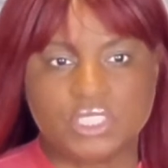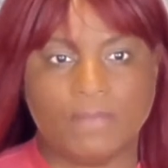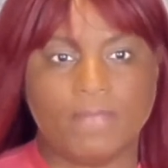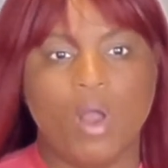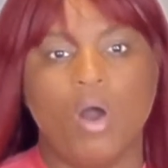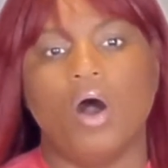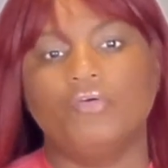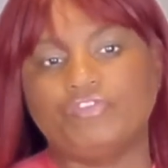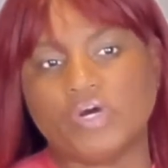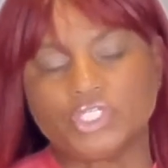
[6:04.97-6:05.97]
them,
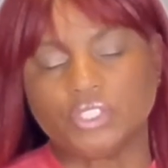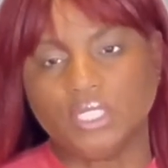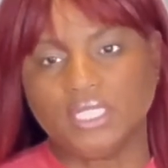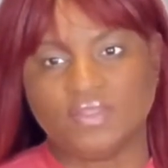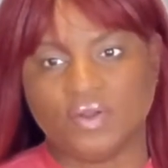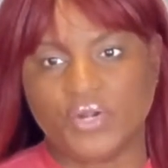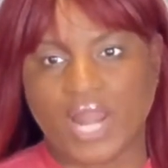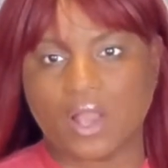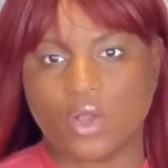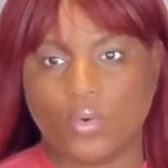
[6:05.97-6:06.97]
unfortunately, they're
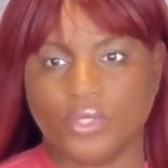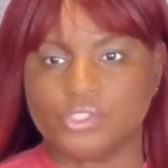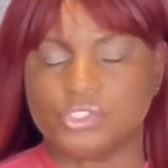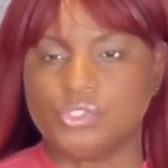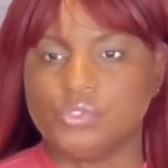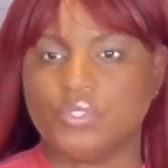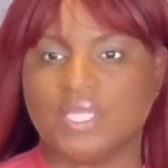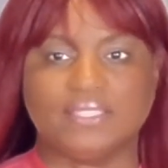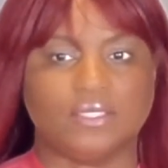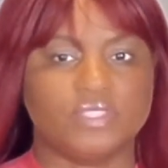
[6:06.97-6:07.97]
not going to
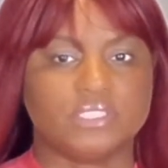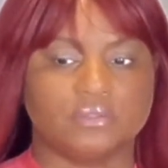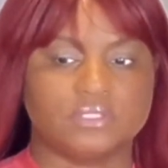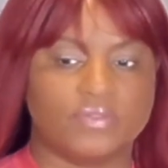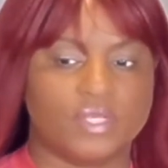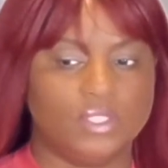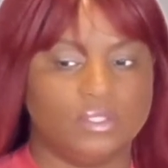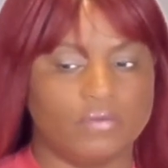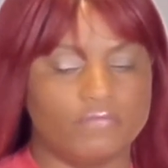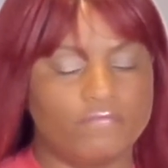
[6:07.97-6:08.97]
get the results that they're
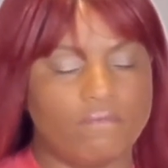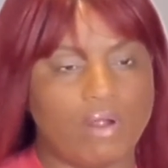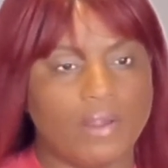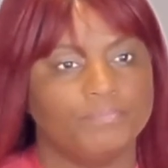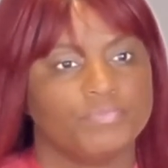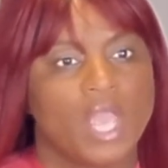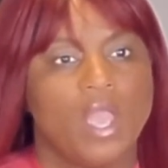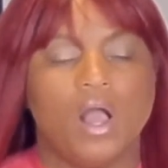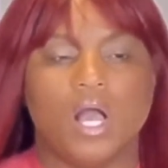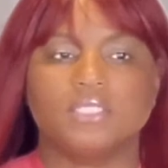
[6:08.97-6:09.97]
looking for.
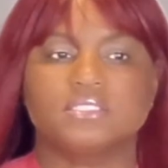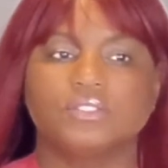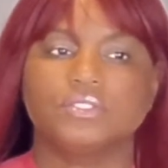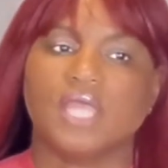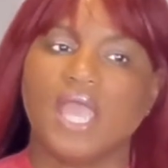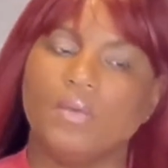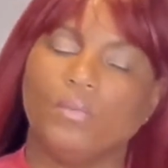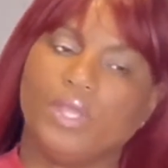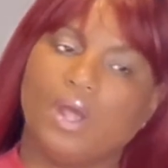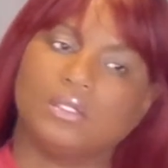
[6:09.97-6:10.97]
So today
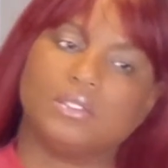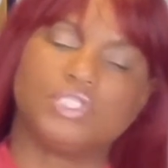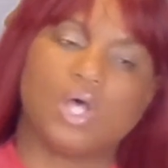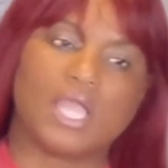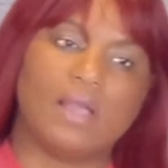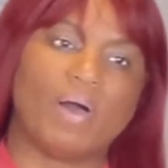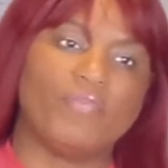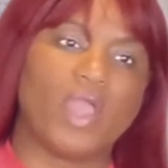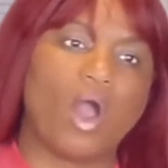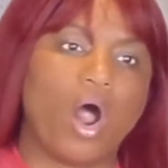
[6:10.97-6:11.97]
we are talking
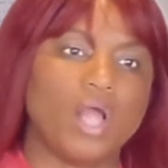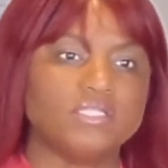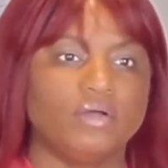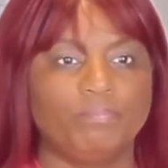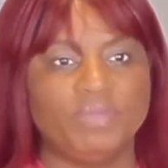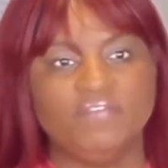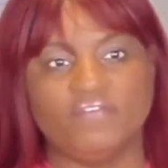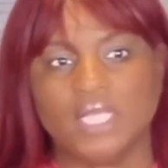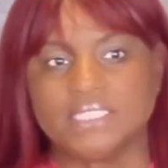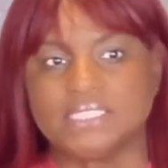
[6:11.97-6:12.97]
about the art of
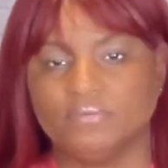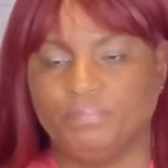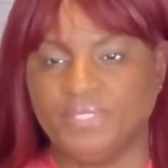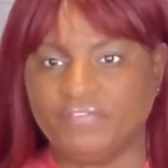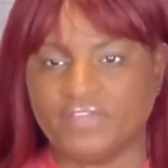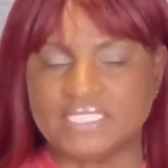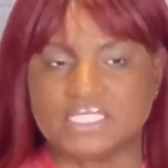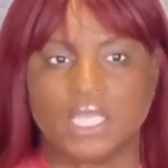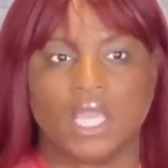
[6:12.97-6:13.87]
pivot